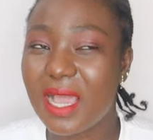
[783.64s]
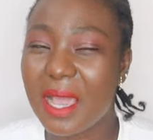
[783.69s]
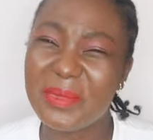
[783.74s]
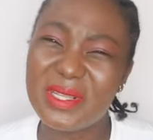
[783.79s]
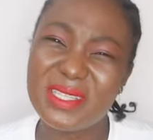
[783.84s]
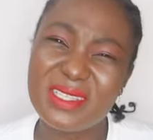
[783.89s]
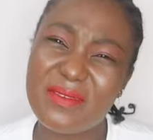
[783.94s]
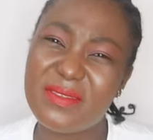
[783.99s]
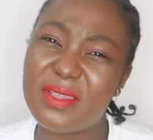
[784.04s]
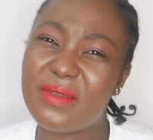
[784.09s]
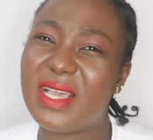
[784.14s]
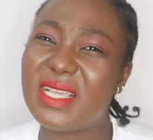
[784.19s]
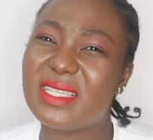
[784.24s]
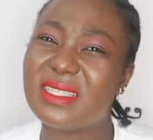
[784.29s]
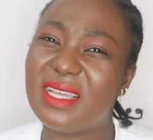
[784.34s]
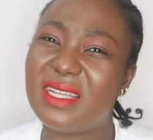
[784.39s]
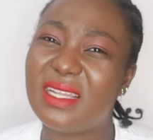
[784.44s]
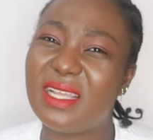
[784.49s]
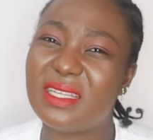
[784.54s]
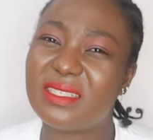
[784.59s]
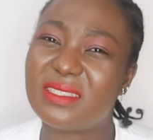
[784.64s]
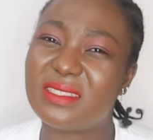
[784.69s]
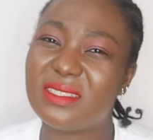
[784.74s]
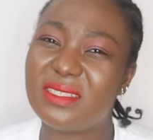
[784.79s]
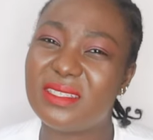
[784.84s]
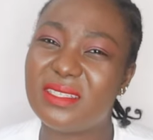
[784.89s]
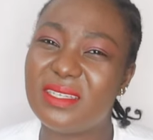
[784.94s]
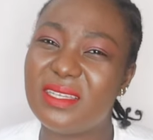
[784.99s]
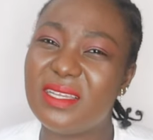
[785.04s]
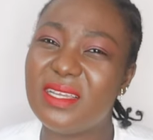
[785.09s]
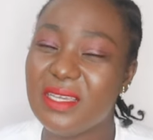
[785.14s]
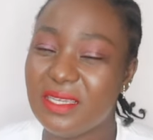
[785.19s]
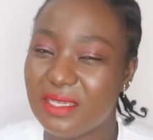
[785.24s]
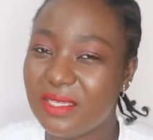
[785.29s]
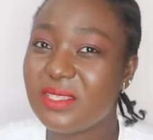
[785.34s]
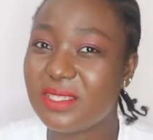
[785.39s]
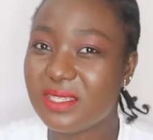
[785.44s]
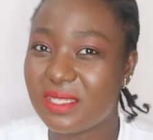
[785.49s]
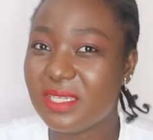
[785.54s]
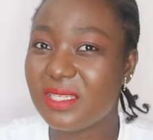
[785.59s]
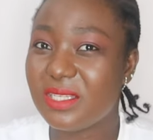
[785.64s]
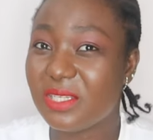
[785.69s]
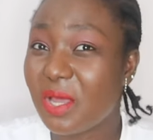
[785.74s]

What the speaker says: How many times have I said that? See,